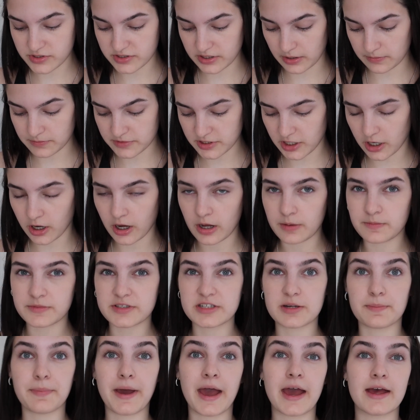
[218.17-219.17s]
Sometimes,
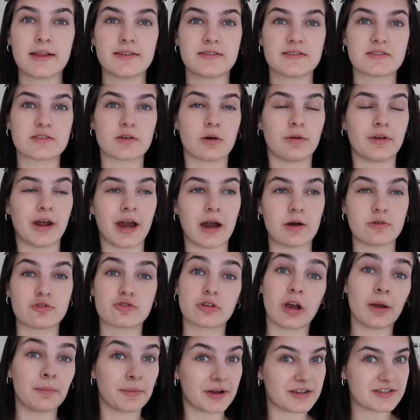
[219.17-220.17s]
depends on how
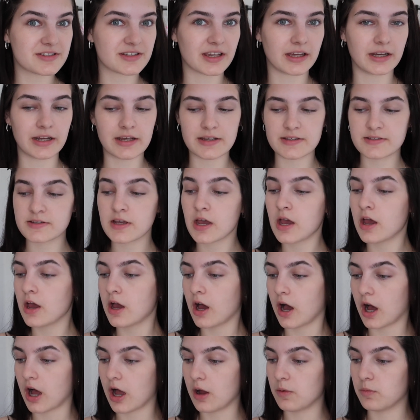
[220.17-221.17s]
dry my skin is,
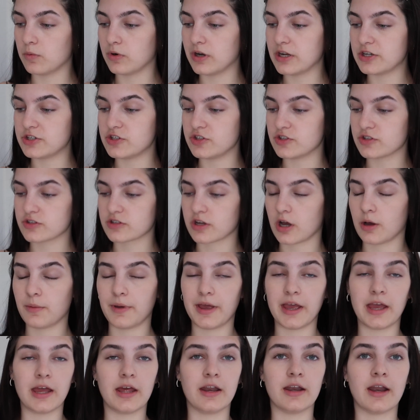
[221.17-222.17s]
I will literally just go
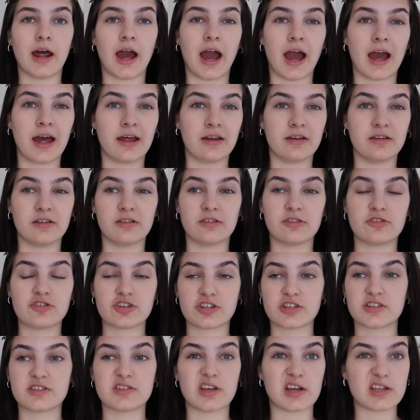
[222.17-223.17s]
in and
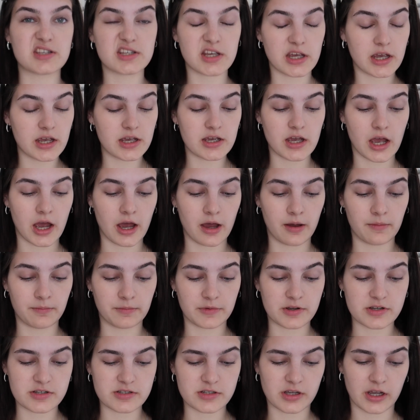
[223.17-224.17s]
just set it
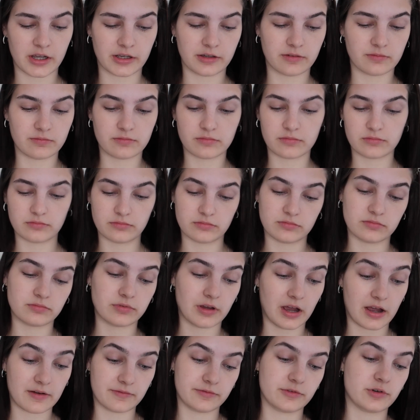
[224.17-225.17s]
because I
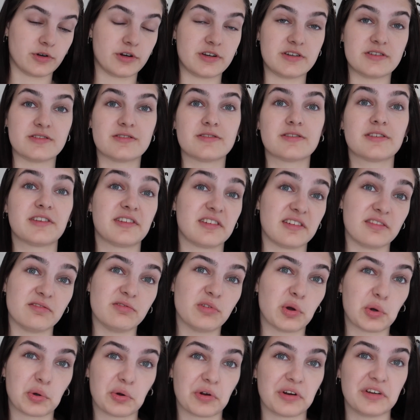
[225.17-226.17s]
have crease,
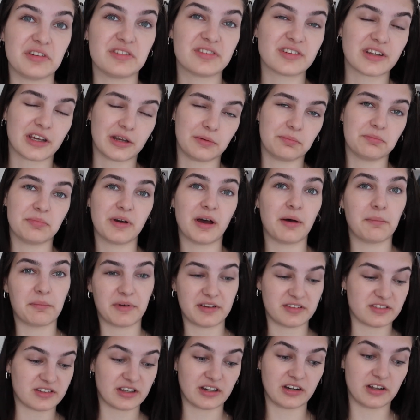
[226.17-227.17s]
not crease skin, but
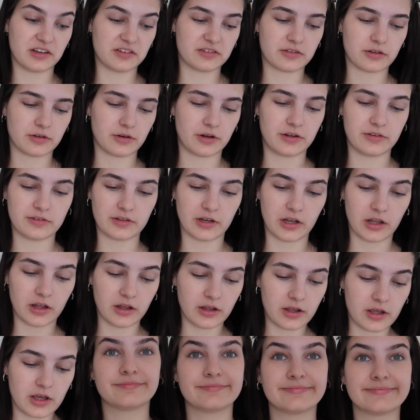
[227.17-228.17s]
my skin likes to crease a
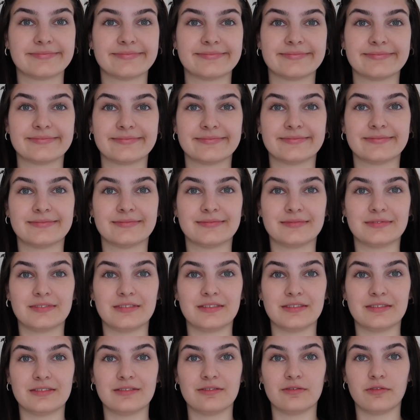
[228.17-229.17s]
lot.
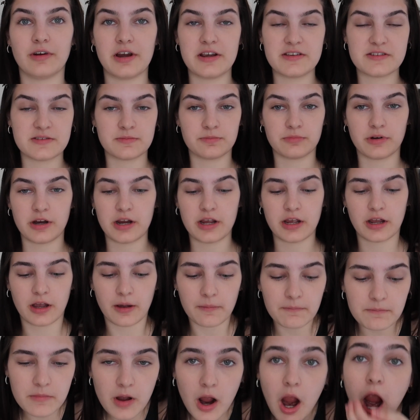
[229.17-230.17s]
Freeze and break.
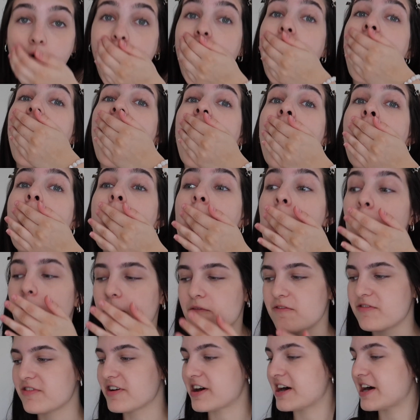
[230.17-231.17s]

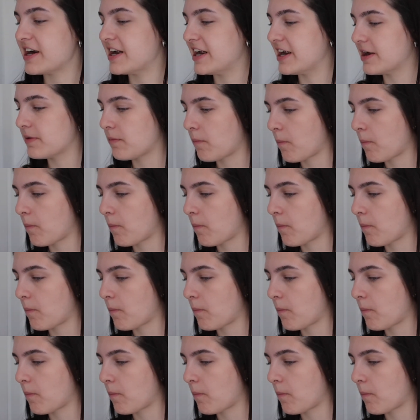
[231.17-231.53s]
Okay.